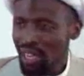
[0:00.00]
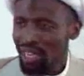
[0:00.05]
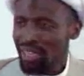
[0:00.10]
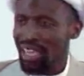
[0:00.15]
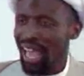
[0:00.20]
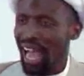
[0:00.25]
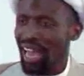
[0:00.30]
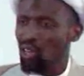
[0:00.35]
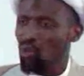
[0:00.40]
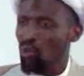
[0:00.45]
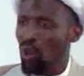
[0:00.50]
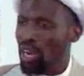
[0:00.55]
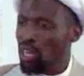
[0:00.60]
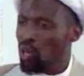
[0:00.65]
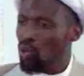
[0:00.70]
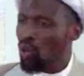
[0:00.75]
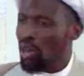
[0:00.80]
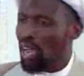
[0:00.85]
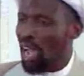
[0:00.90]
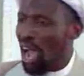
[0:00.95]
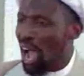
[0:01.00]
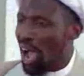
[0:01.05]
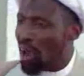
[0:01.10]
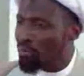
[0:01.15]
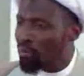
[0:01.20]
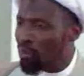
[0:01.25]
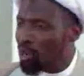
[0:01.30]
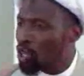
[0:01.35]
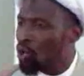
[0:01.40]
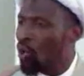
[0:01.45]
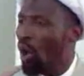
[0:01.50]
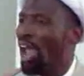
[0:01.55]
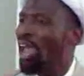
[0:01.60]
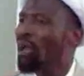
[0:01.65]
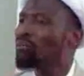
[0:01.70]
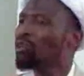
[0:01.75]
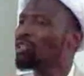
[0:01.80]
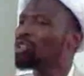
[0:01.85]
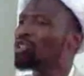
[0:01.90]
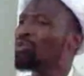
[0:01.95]
That when you come, you are
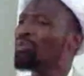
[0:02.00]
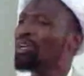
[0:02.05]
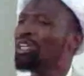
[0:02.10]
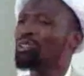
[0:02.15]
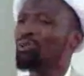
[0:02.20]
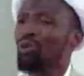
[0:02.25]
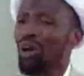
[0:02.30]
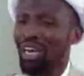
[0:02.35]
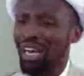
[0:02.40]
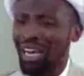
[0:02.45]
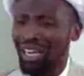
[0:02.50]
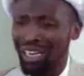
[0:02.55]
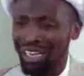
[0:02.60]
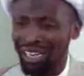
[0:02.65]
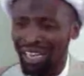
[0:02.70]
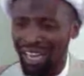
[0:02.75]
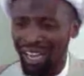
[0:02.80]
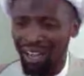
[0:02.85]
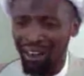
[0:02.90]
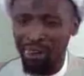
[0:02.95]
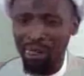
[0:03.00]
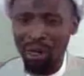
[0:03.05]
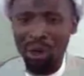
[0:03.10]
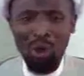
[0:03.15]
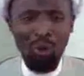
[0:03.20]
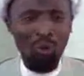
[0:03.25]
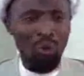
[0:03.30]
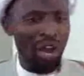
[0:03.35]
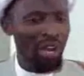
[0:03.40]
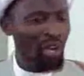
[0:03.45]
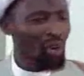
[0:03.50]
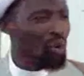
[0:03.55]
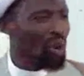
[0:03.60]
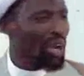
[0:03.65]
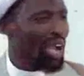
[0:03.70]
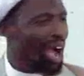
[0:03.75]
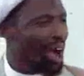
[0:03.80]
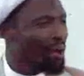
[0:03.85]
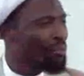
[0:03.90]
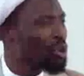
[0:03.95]
able to meet one another. When you
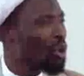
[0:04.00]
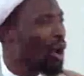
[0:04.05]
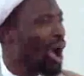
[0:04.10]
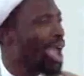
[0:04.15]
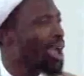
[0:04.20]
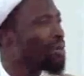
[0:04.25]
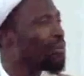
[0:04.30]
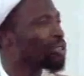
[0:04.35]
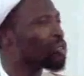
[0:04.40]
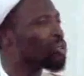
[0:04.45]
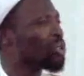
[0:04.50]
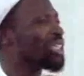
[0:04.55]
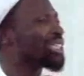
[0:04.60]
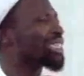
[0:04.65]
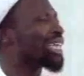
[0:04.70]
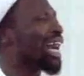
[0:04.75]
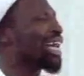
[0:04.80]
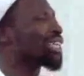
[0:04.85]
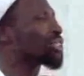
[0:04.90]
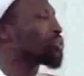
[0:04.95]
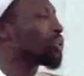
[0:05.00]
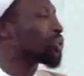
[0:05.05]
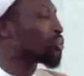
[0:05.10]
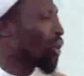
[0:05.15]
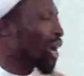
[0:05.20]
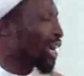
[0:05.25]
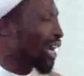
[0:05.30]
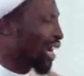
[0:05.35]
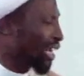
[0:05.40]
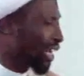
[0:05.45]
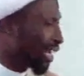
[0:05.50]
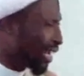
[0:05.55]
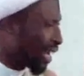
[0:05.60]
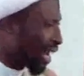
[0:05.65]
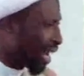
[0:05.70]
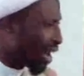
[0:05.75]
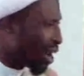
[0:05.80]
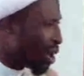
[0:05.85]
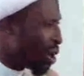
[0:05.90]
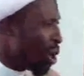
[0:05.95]
come, you are able to discuss with one
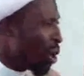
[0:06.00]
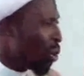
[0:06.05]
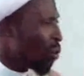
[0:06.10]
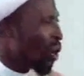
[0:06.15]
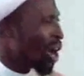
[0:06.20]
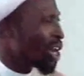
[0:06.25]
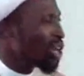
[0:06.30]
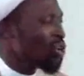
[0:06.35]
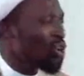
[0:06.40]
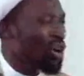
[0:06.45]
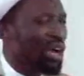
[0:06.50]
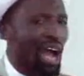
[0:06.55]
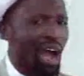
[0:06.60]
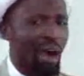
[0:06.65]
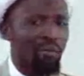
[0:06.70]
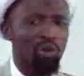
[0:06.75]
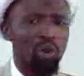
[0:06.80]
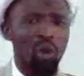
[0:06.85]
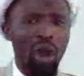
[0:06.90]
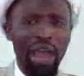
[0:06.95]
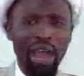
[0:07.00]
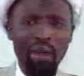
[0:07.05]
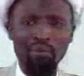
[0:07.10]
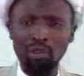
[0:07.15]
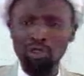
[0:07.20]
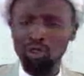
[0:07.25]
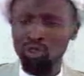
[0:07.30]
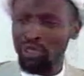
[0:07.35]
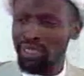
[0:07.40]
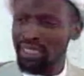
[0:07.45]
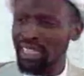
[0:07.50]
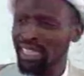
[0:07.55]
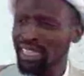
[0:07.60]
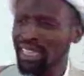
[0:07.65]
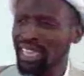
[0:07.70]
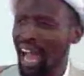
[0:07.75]
another. When you come, you are able to sit